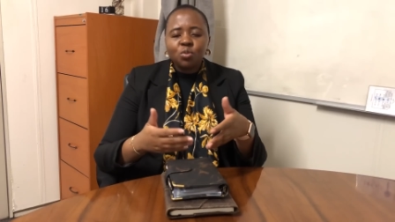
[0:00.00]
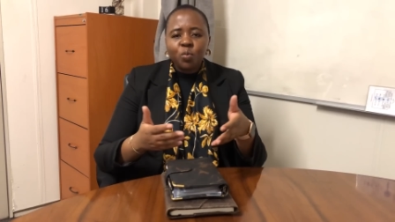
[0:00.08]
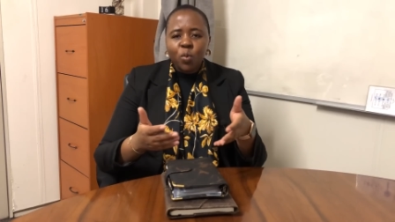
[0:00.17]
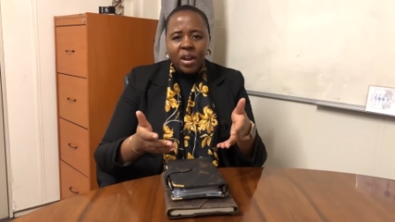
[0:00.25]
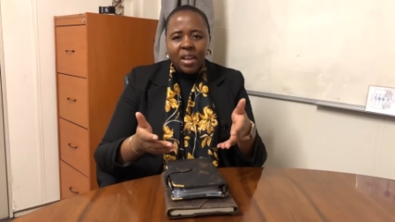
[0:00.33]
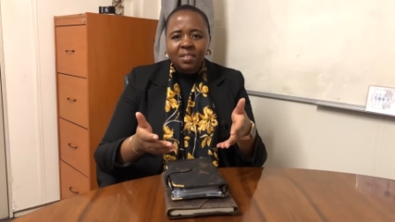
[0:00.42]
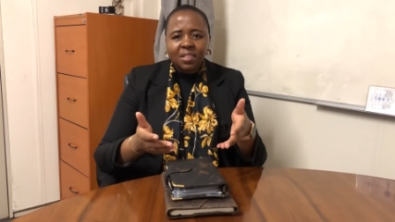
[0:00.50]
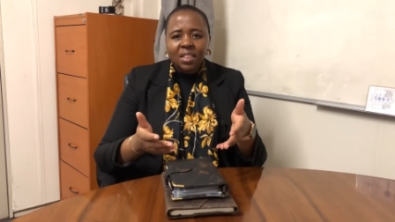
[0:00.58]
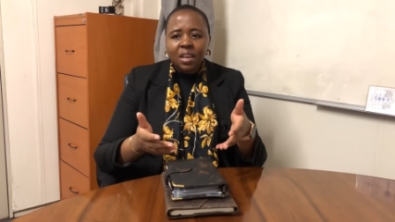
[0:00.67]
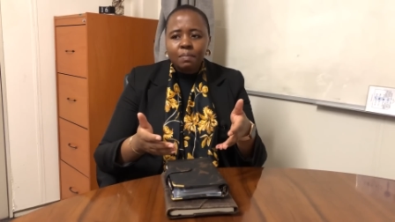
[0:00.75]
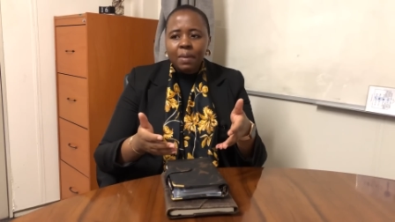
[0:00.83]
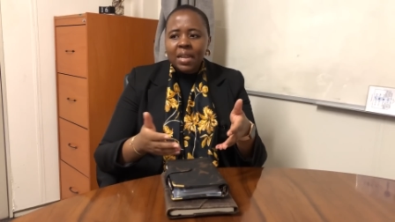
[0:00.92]
When I see
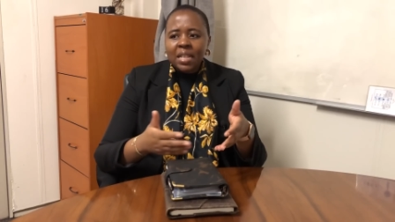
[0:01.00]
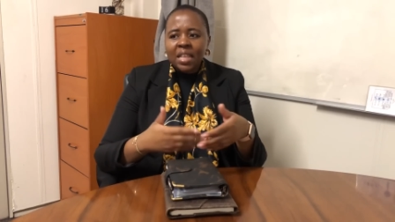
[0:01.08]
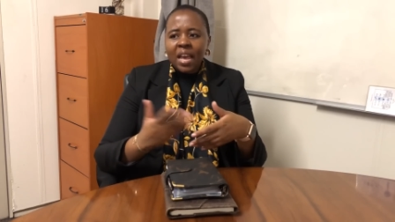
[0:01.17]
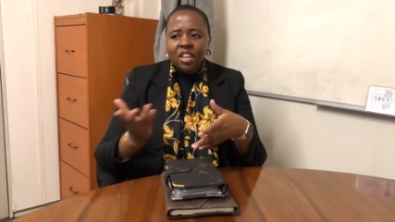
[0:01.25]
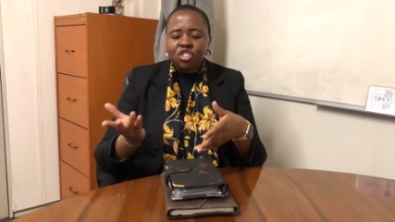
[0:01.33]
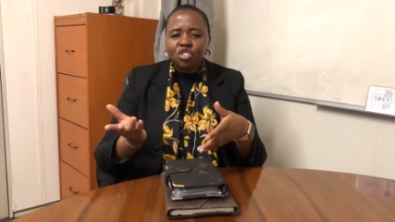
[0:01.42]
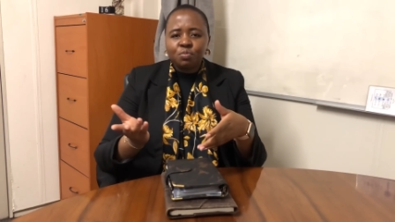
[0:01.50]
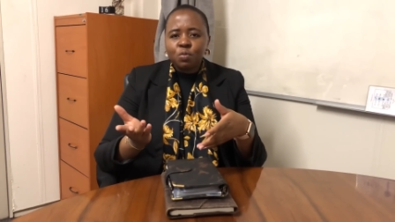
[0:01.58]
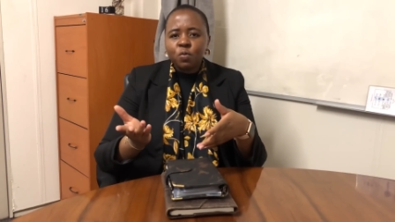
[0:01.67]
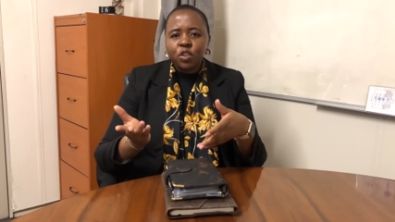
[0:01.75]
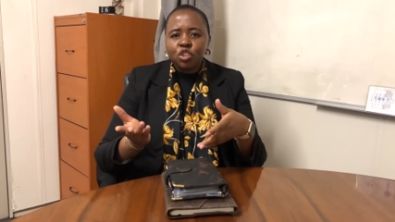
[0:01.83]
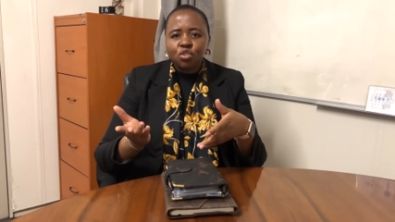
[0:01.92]
that money there, I just
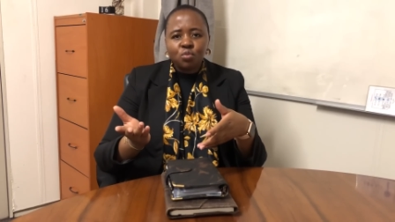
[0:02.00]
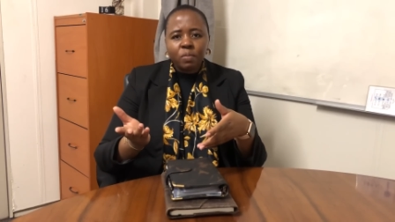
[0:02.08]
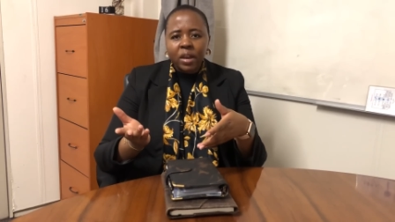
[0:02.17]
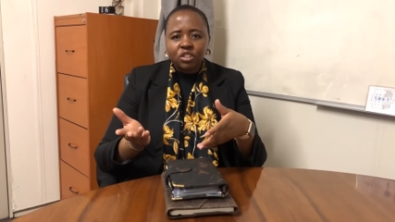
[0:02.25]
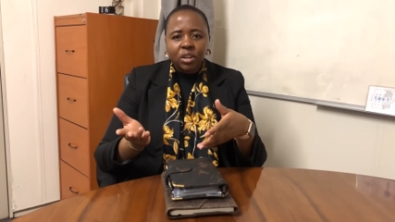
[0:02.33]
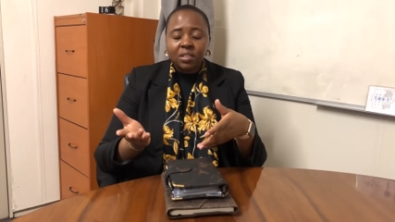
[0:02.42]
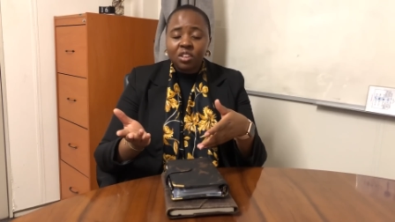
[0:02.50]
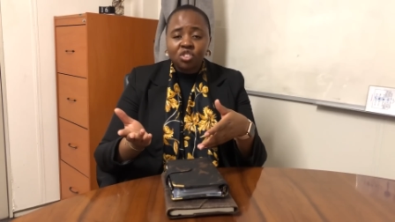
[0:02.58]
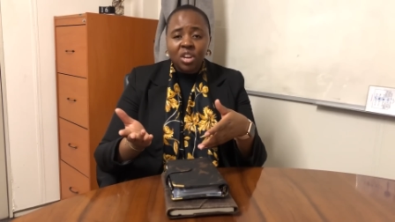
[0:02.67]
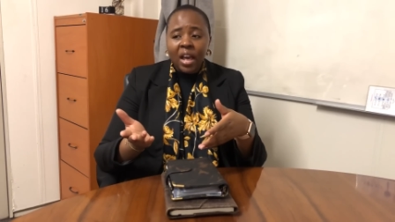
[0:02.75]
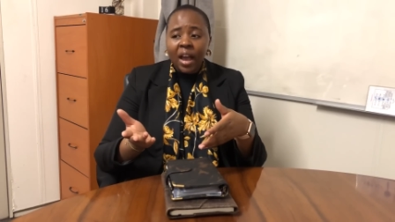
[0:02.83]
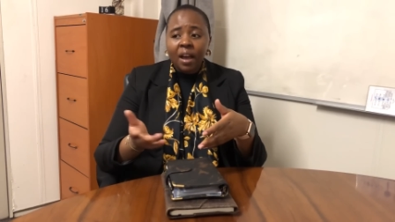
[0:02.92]
move it to my
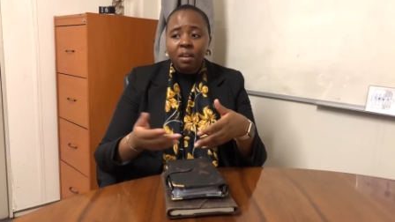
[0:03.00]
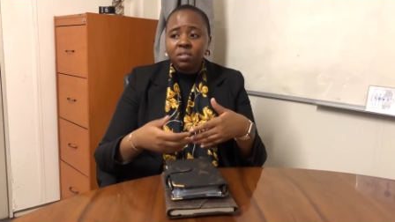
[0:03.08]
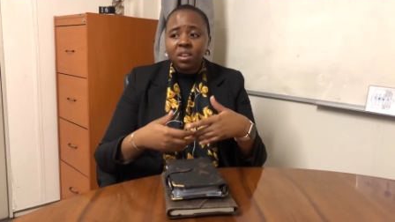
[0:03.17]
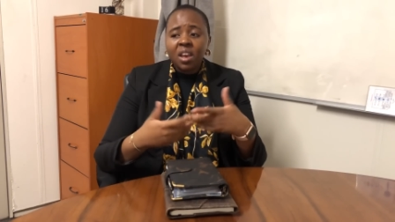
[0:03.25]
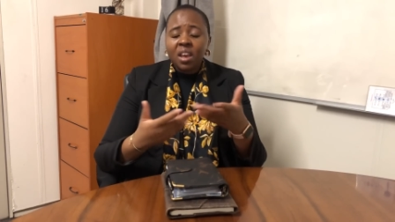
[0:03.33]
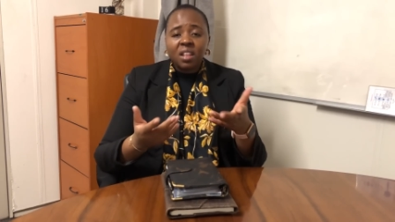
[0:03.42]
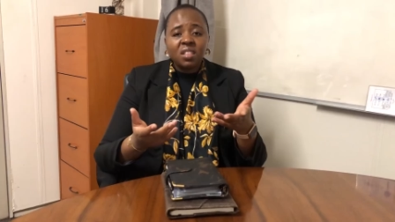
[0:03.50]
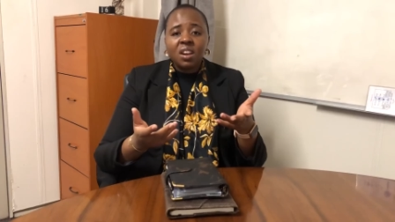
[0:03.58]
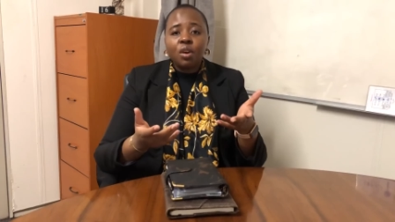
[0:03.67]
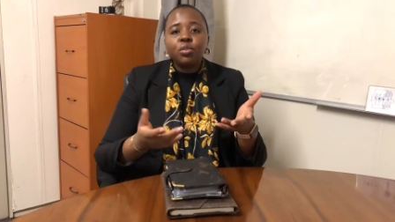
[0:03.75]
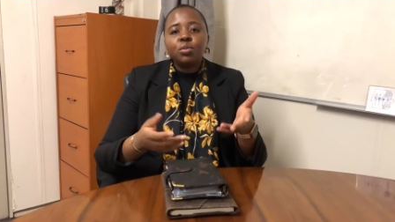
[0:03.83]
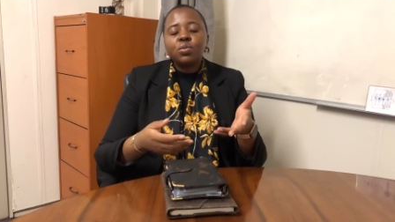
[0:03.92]
transactional account and then
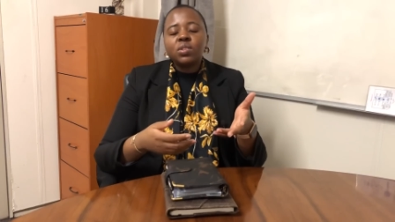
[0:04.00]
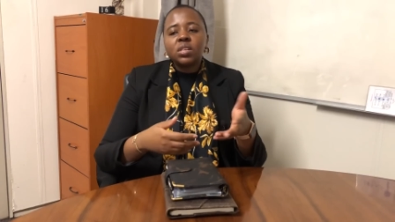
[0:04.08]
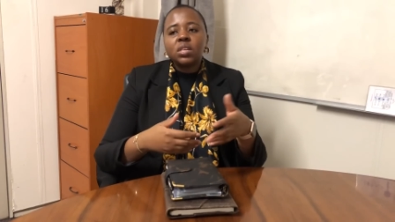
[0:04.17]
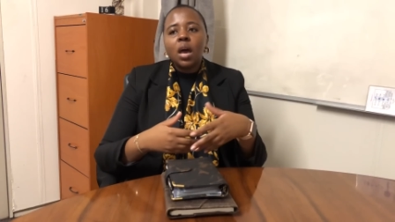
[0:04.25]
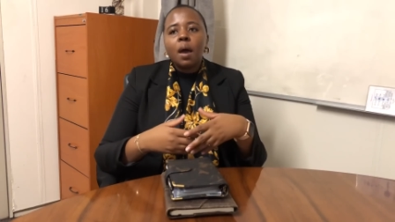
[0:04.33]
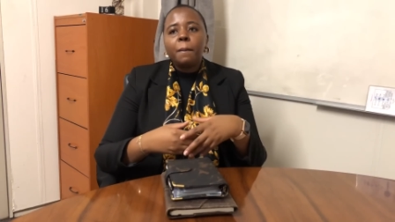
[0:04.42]
I'll use it.